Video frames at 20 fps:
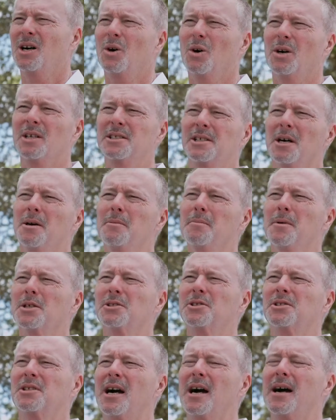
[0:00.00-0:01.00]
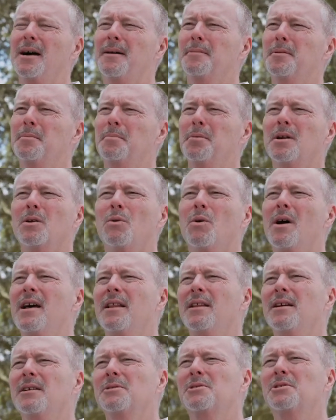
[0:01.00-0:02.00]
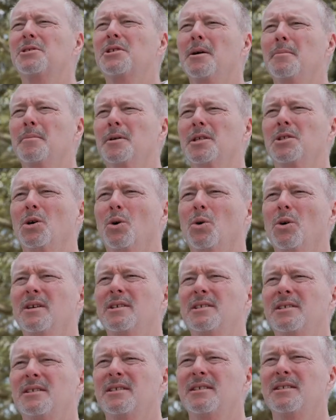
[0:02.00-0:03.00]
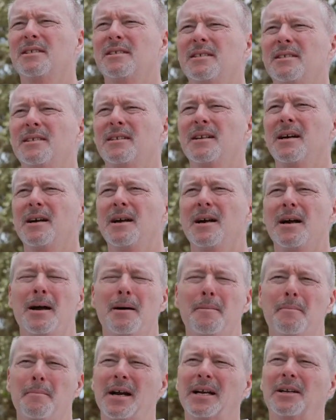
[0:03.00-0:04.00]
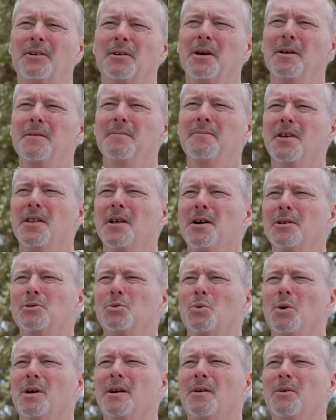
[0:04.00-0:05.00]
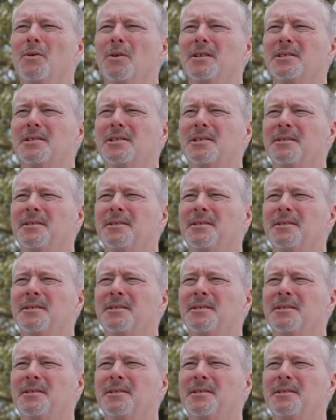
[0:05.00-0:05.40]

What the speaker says: Well, it's almost time to put away those summer toys and make room for those winter ones.